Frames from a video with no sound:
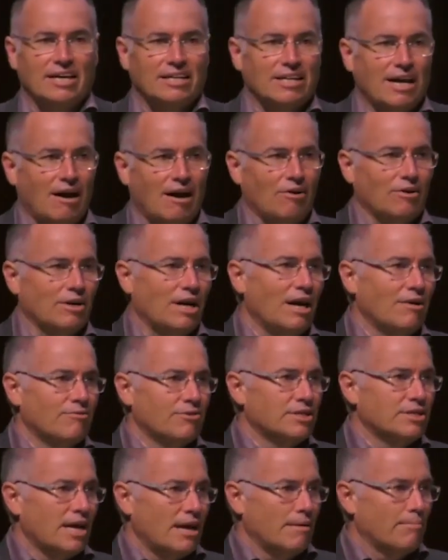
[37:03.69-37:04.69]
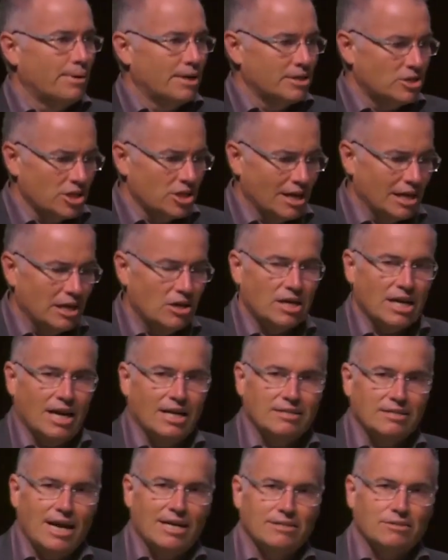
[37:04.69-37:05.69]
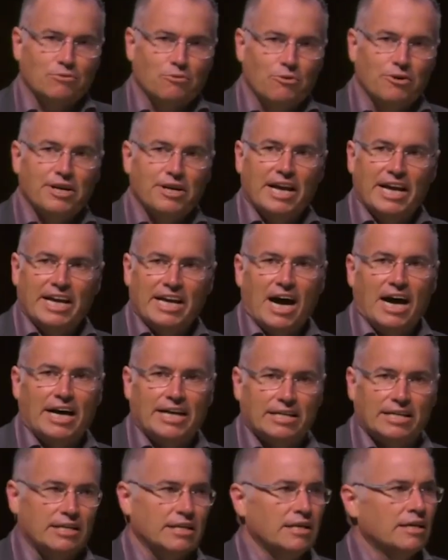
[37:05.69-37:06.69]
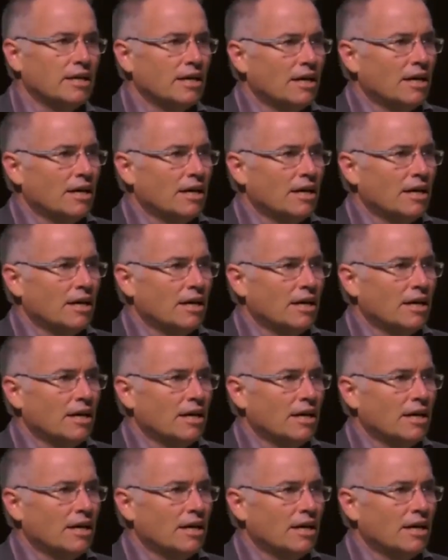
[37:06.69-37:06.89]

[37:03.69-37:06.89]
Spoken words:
and now every damn pitch I look at has the word AI in it.